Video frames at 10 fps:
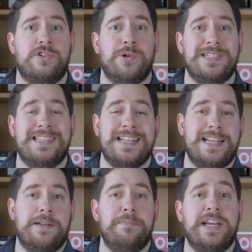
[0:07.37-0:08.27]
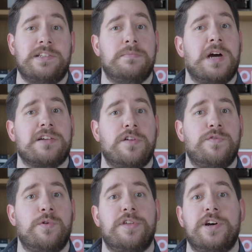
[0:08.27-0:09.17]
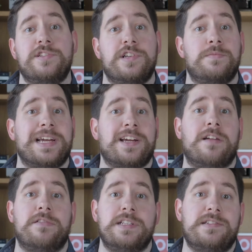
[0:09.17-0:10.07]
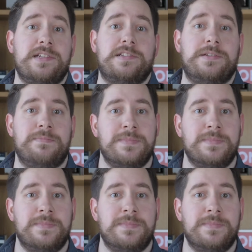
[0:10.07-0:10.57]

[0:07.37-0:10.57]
choices that led me to Micro Four Thirds as my current system.